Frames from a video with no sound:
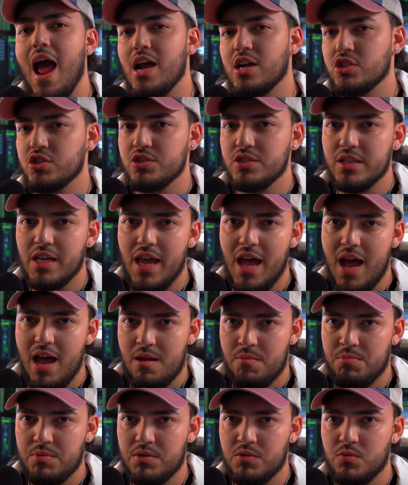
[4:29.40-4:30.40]
actually
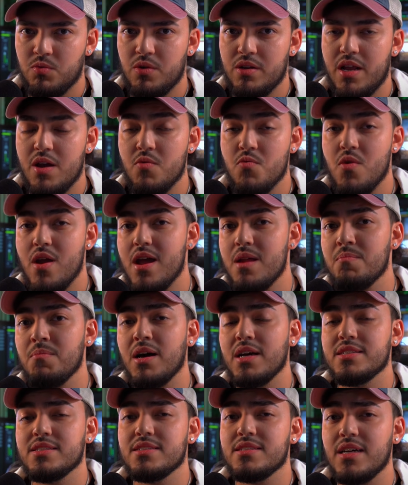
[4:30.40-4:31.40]
happened when I ran
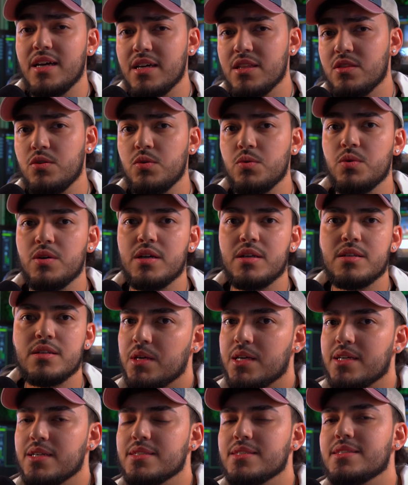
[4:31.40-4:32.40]
my site through it,
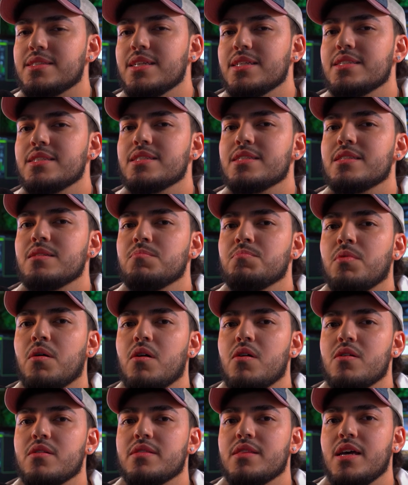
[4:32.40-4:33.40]
because this is the
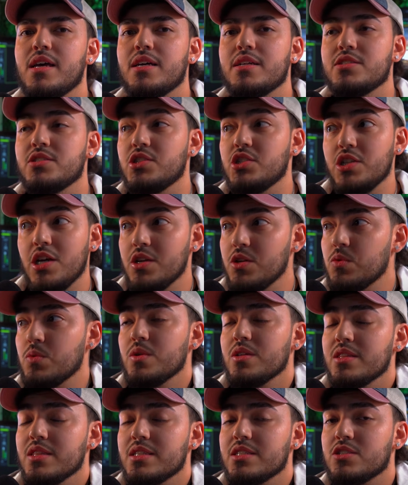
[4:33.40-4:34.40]
part that
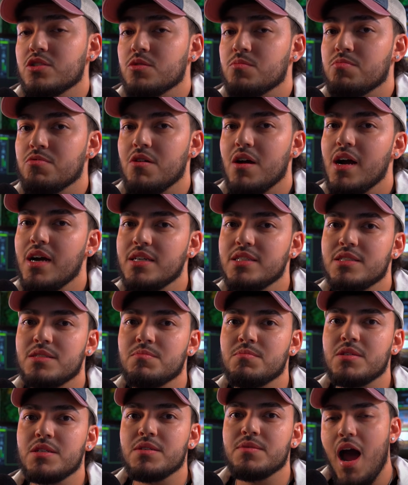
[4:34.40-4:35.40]
genuinely surprised
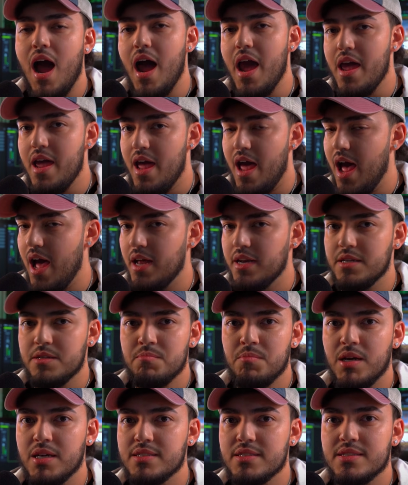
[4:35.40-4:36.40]
me. I added
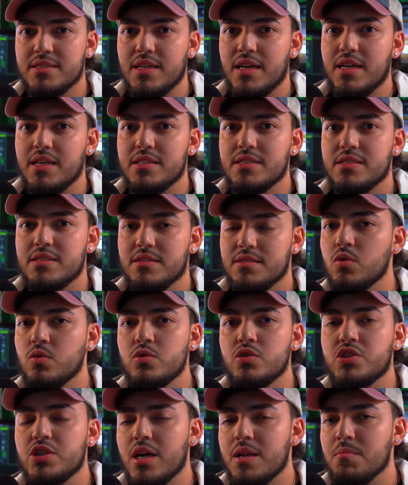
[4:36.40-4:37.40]
my site,
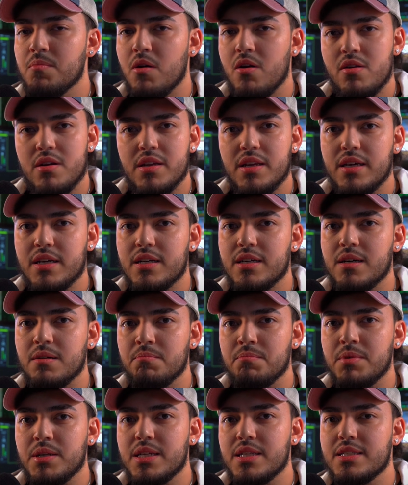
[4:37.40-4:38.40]

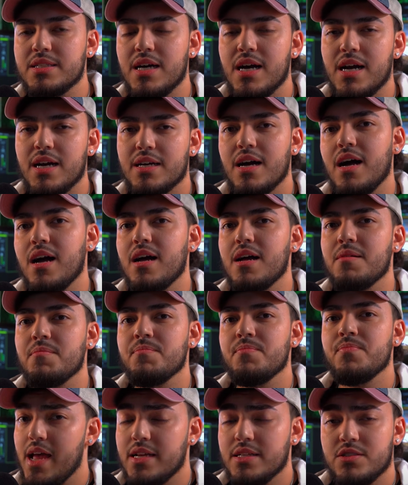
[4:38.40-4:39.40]
newgenmarketingcompany.com,
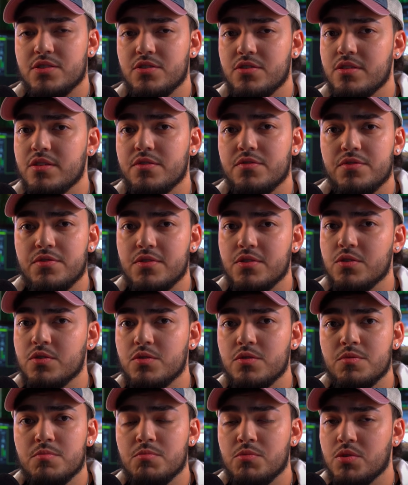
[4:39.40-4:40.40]
answered a
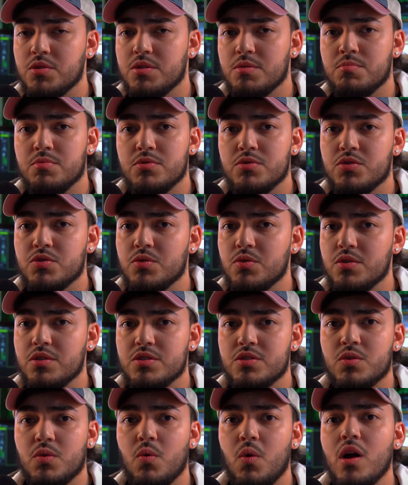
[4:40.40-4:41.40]
few multiple
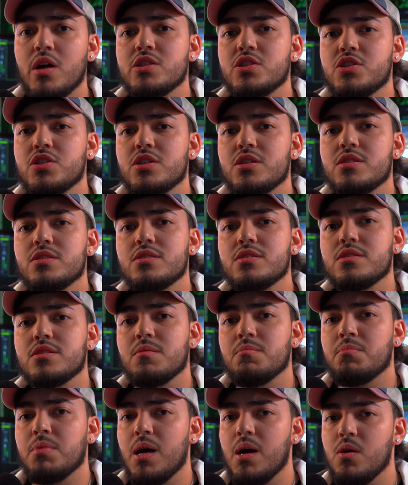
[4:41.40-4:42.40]
choice questions
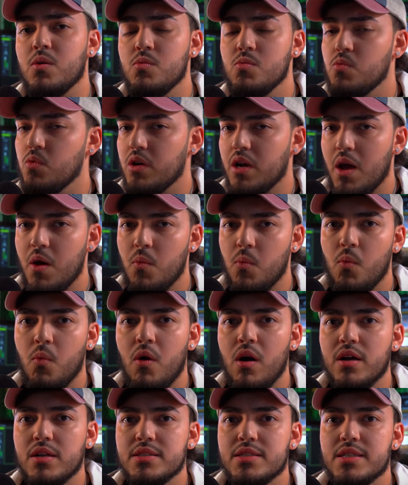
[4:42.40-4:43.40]
about what I
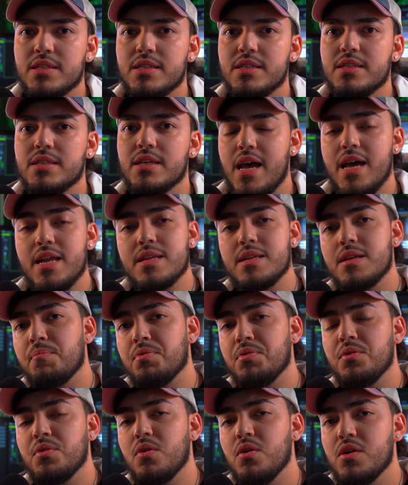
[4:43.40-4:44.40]
wanted, and
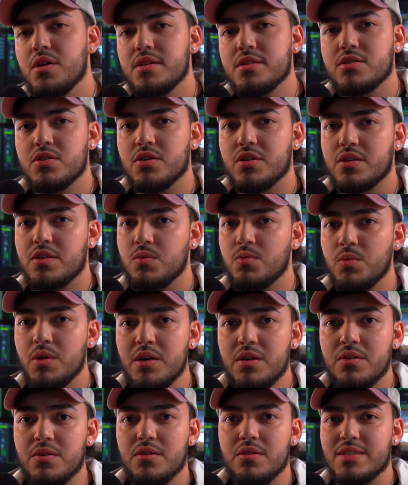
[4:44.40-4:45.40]
Ploy took the
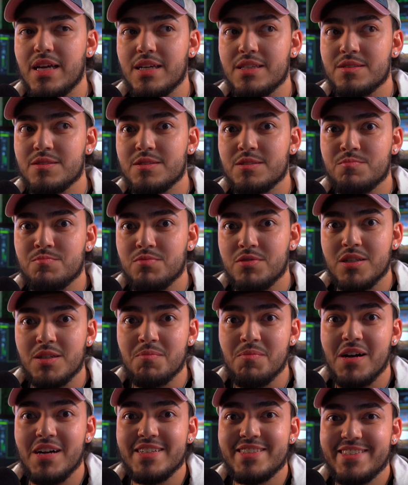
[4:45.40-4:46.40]
wheel. That's pretty
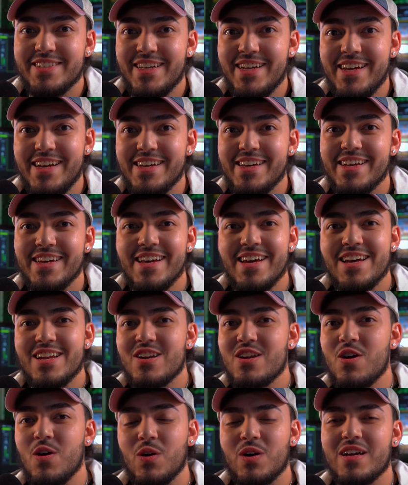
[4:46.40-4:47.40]
much it.
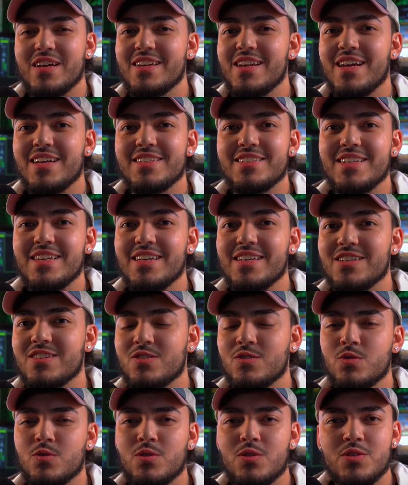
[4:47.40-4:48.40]
No connecting
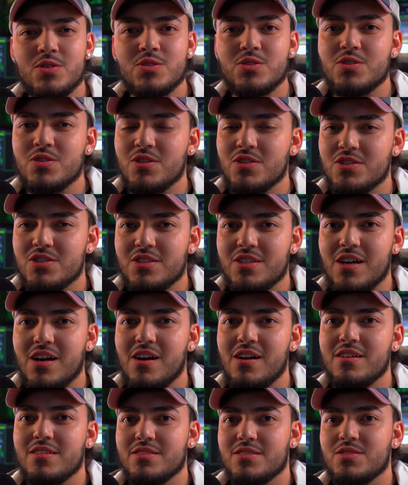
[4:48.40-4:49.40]
Google Search
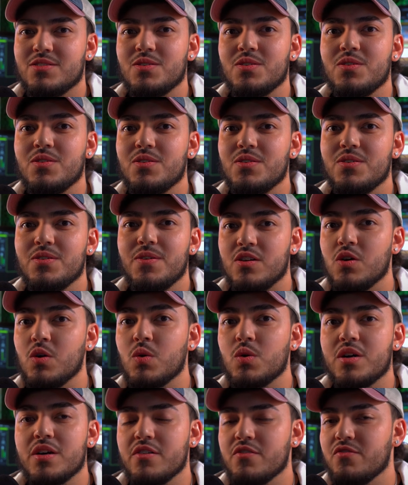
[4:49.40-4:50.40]
Console, no
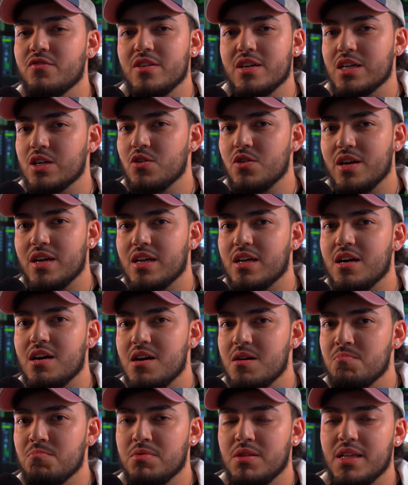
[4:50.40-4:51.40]
configuring
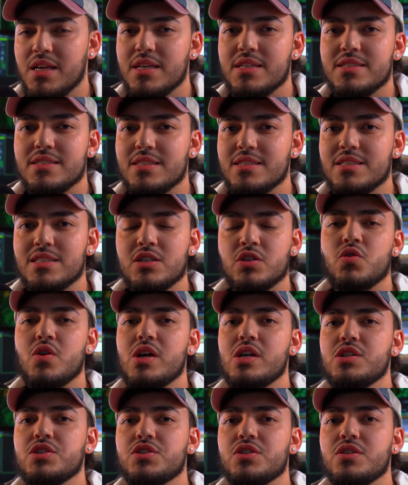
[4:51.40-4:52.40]
complex
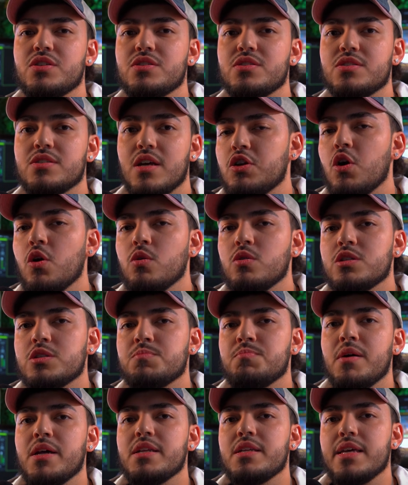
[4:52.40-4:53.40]
integrations, no
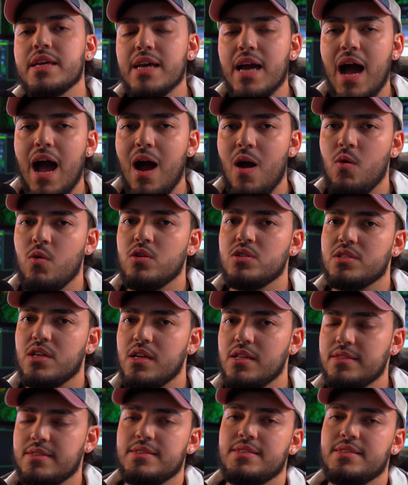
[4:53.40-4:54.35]
spending hours on